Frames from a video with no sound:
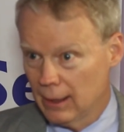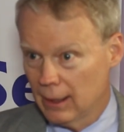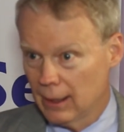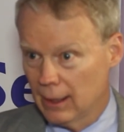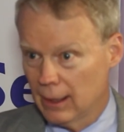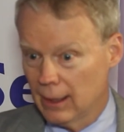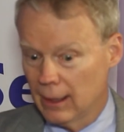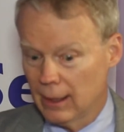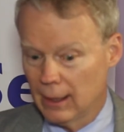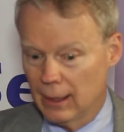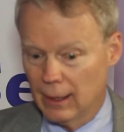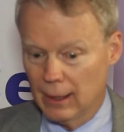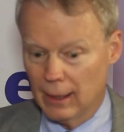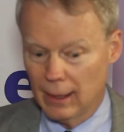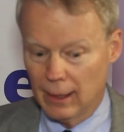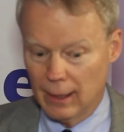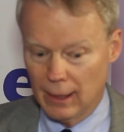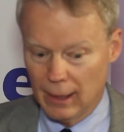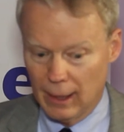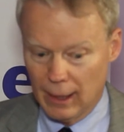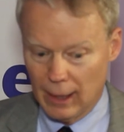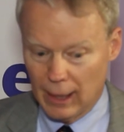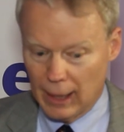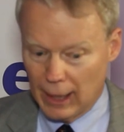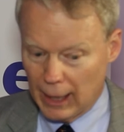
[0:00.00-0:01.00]

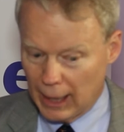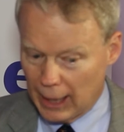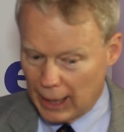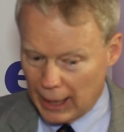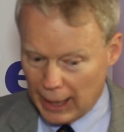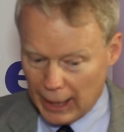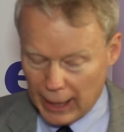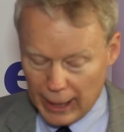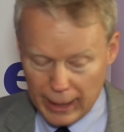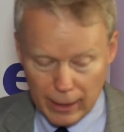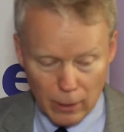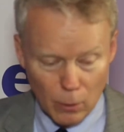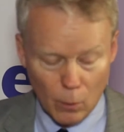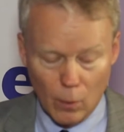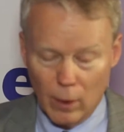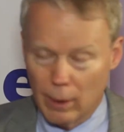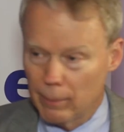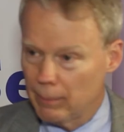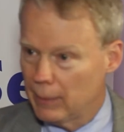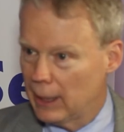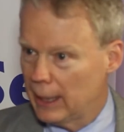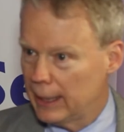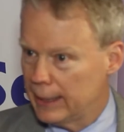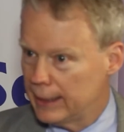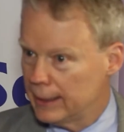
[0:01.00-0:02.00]
I don't
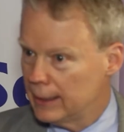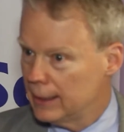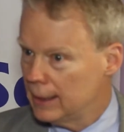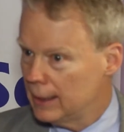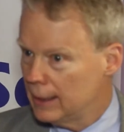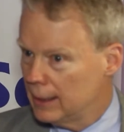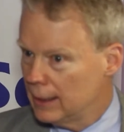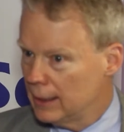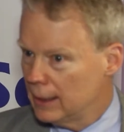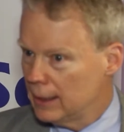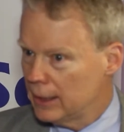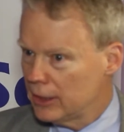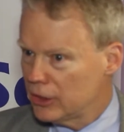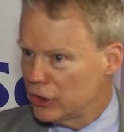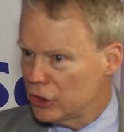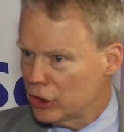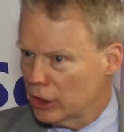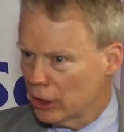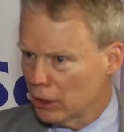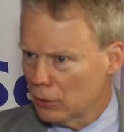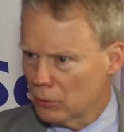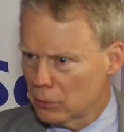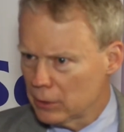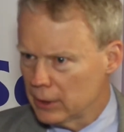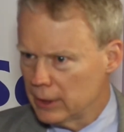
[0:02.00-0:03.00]
want my
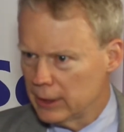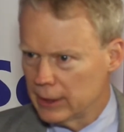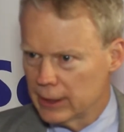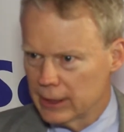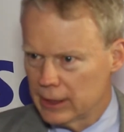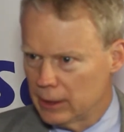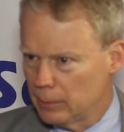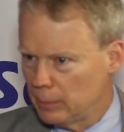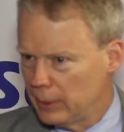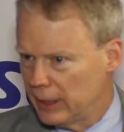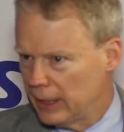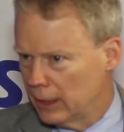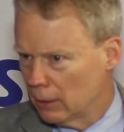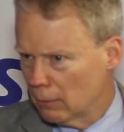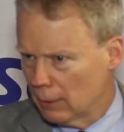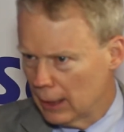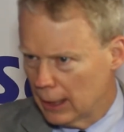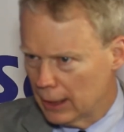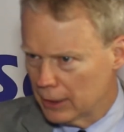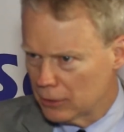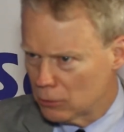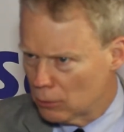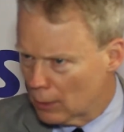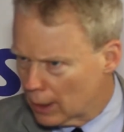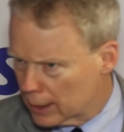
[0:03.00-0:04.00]
children to be
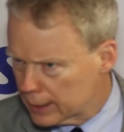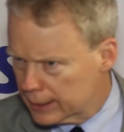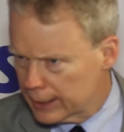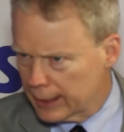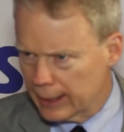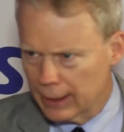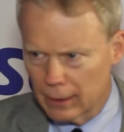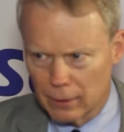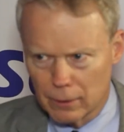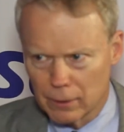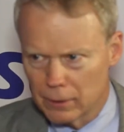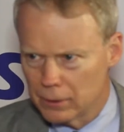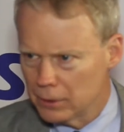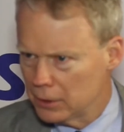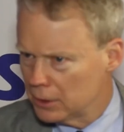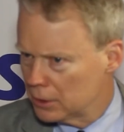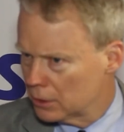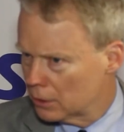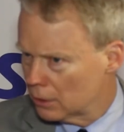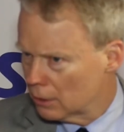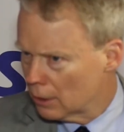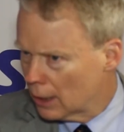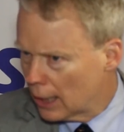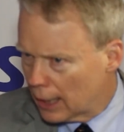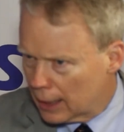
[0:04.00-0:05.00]
around drug dealers,
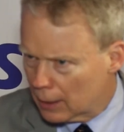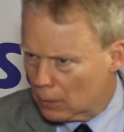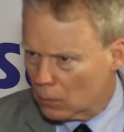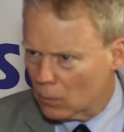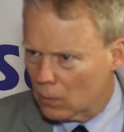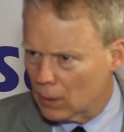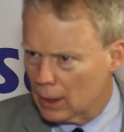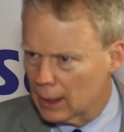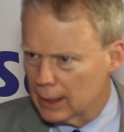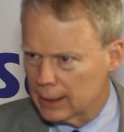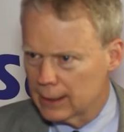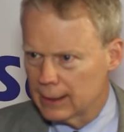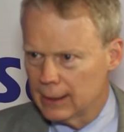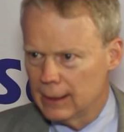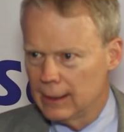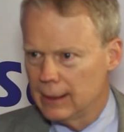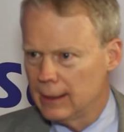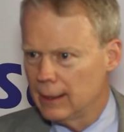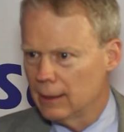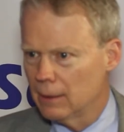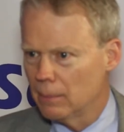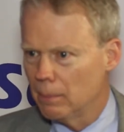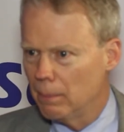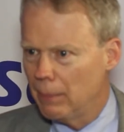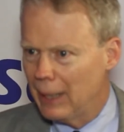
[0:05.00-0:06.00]
or I don't want
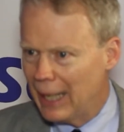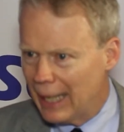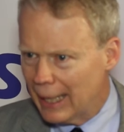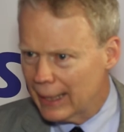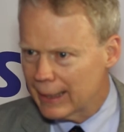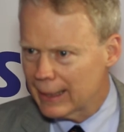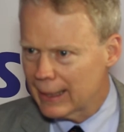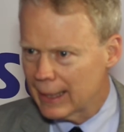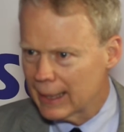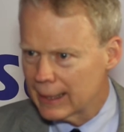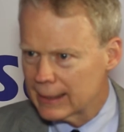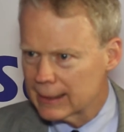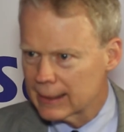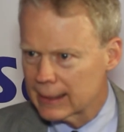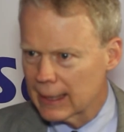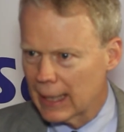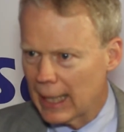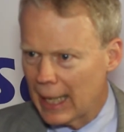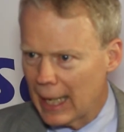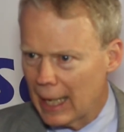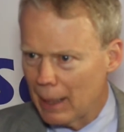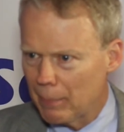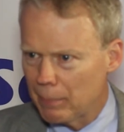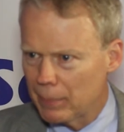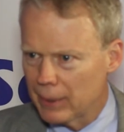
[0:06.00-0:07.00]
bad things to
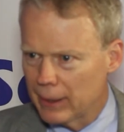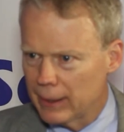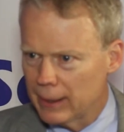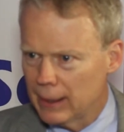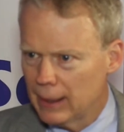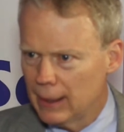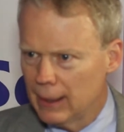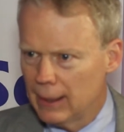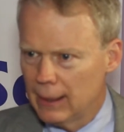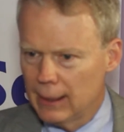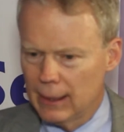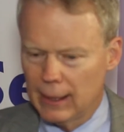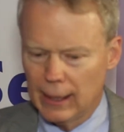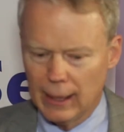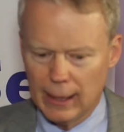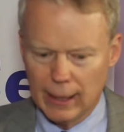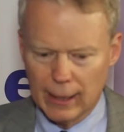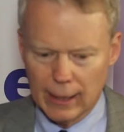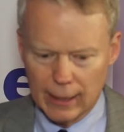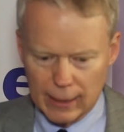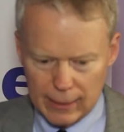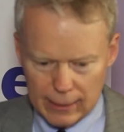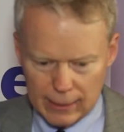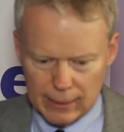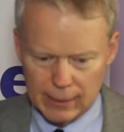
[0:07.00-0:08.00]
happen.
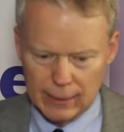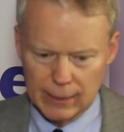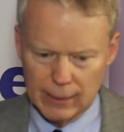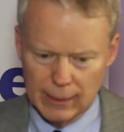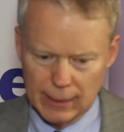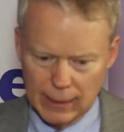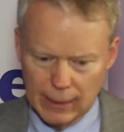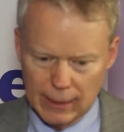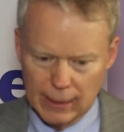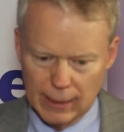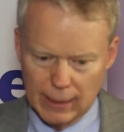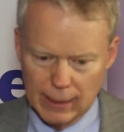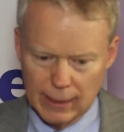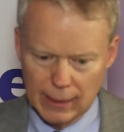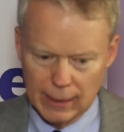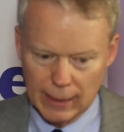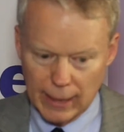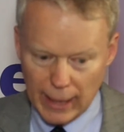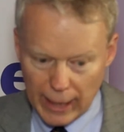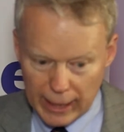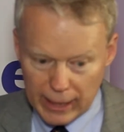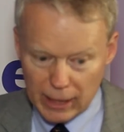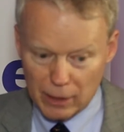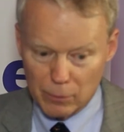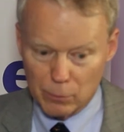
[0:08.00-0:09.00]
And
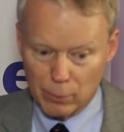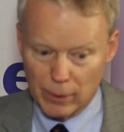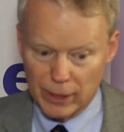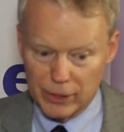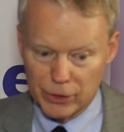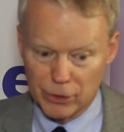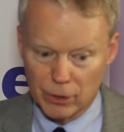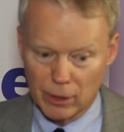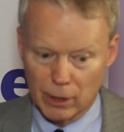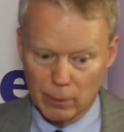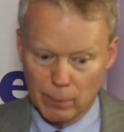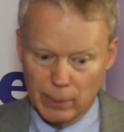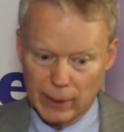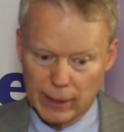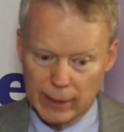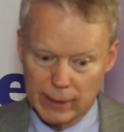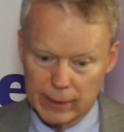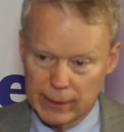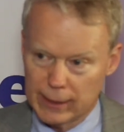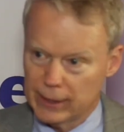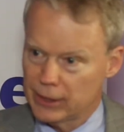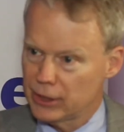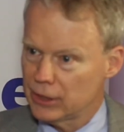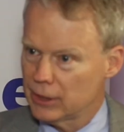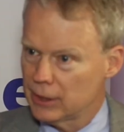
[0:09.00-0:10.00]
they can pressure the
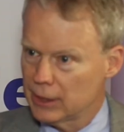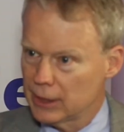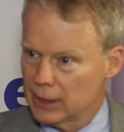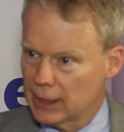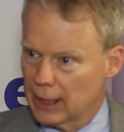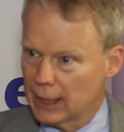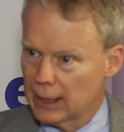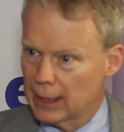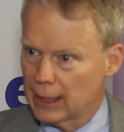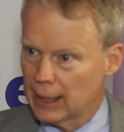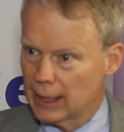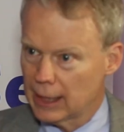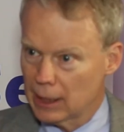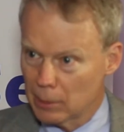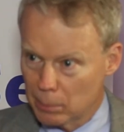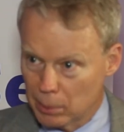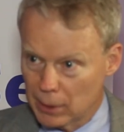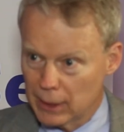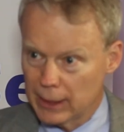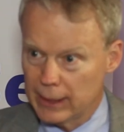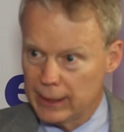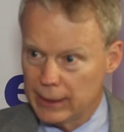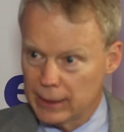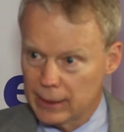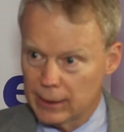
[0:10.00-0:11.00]
politicians and the
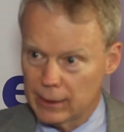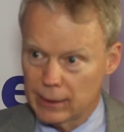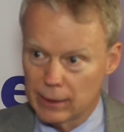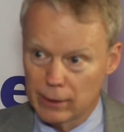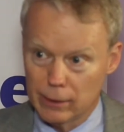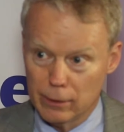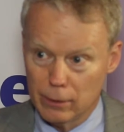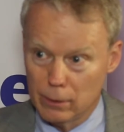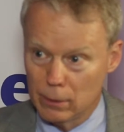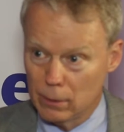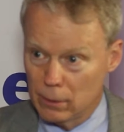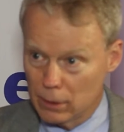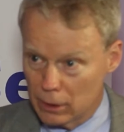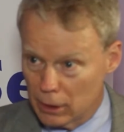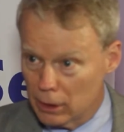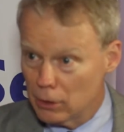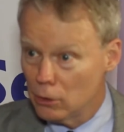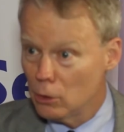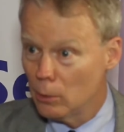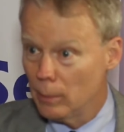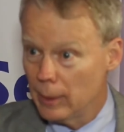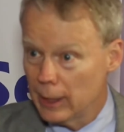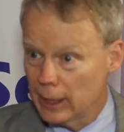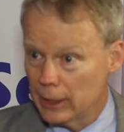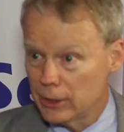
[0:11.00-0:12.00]
police to
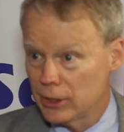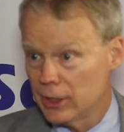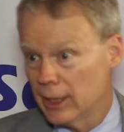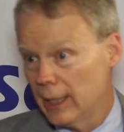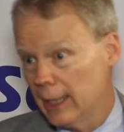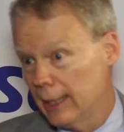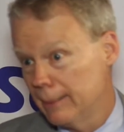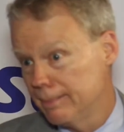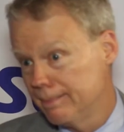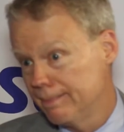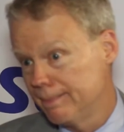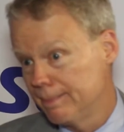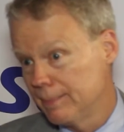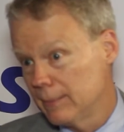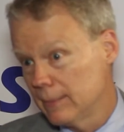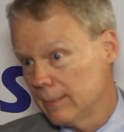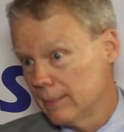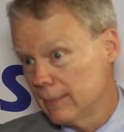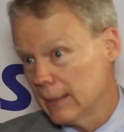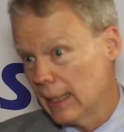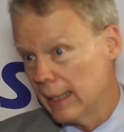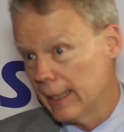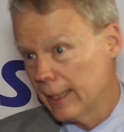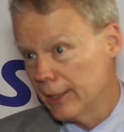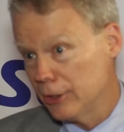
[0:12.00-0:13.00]
do a better job.
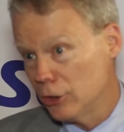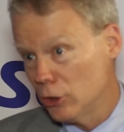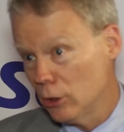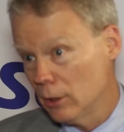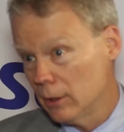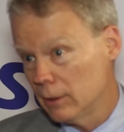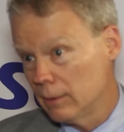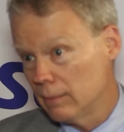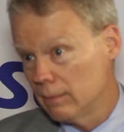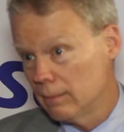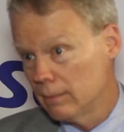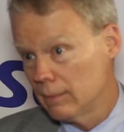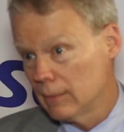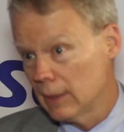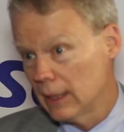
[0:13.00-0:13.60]
And they should.